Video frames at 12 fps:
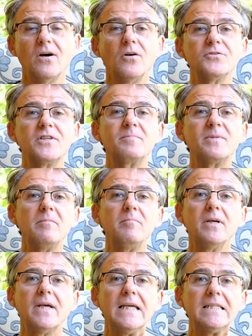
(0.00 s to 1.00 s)
On
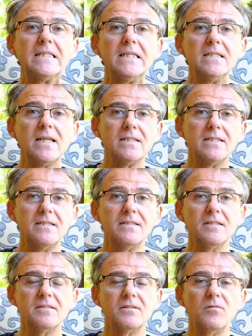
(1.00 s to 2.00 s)
September 18,
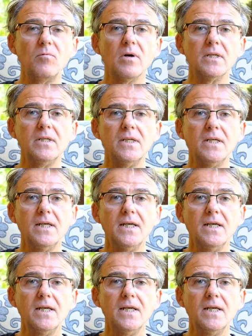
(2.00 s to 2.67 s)
1961,